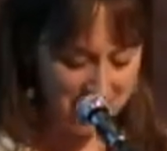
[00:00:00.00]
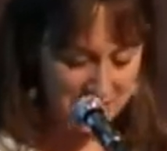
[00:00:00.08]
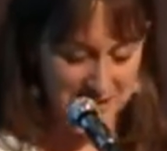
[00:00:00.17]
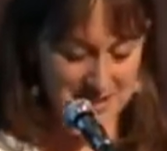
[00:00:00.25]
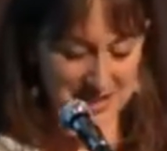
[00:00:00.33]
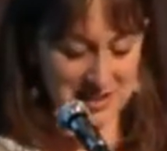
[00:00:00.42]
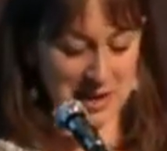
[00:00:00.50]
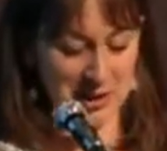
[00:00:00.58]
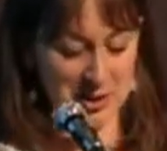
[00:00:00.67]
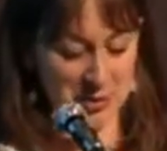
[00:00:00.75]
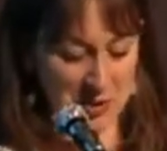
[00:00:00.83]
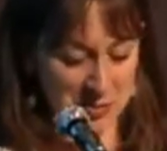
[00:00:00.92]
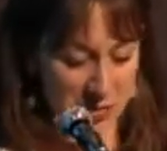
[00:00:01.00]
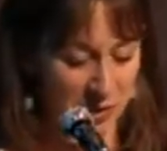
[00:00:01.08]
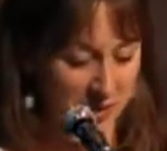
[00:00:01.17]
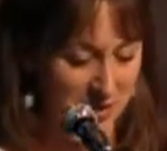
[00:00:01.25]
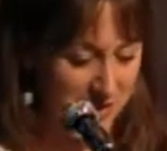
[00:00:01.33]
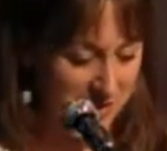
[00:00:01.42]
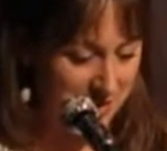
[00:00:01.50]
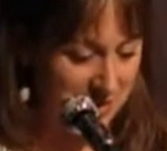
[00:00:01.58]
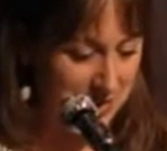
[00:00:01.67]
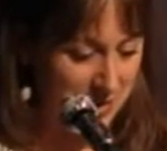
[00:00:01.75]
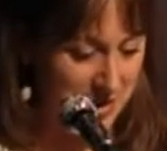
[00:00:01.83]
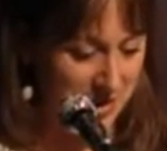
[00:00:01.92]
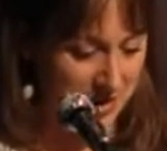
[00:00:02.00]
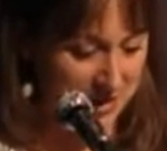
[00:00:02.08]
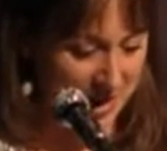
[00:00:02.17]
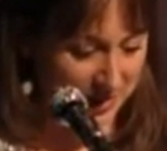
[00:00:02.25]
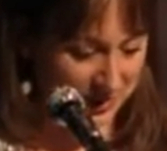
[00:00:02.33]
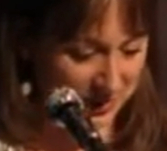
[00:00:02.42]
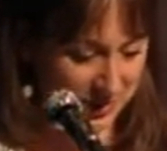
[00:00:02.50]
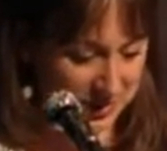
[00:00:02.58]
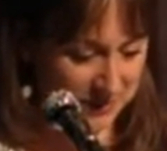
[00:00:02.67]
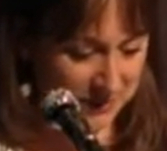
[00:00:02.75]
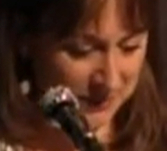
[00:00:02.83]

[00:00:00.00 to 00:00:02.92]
get to see a little bit more about how all that goes.